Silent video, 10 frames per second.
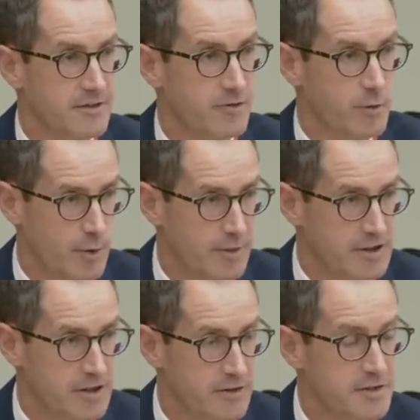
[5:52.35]
for public
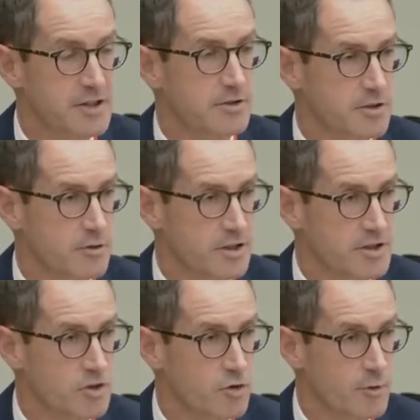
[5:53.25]
service, looked
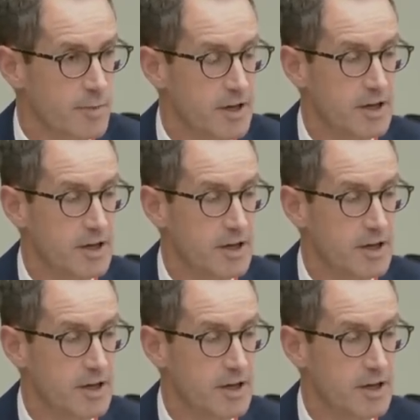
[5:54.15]
across Europe.